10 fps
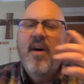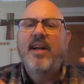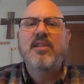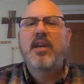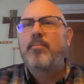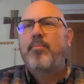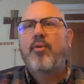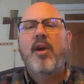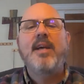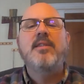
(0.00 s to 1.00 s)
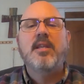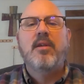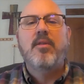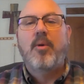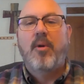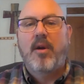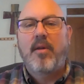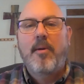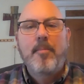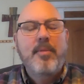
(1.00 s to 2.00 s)
am praising the
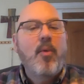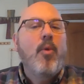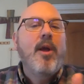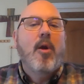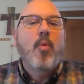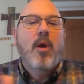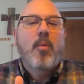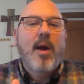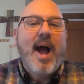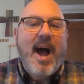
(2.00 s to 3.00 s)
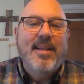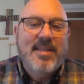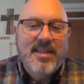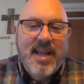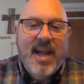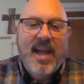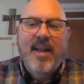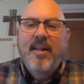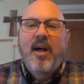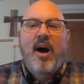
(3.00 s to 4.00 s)
Lord that we are where we're at today.